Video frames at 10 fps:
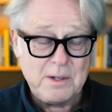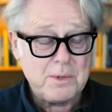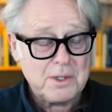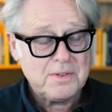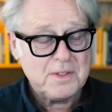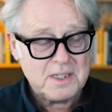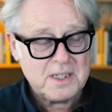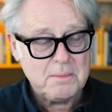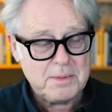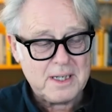i worked for this
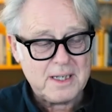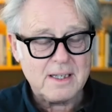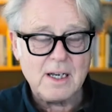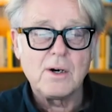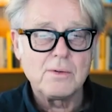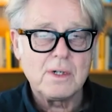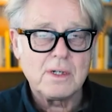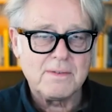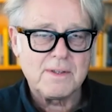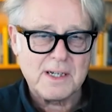company and the owner
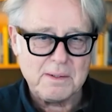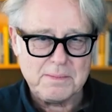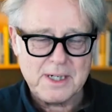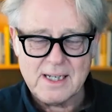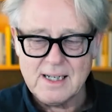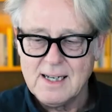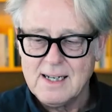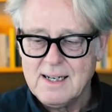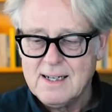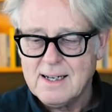of the company
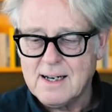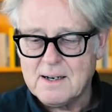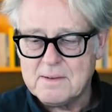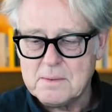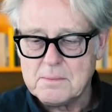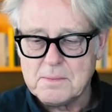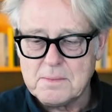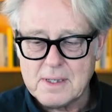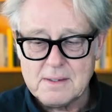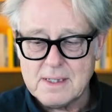um,
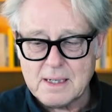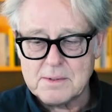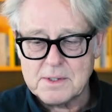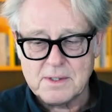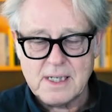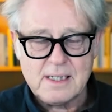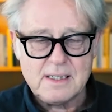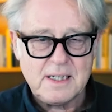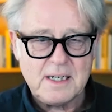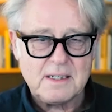and I was on the
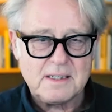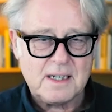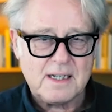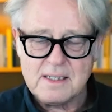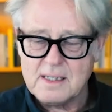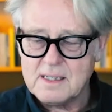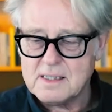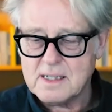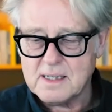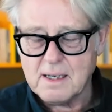engineering side, and he
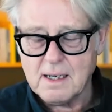said,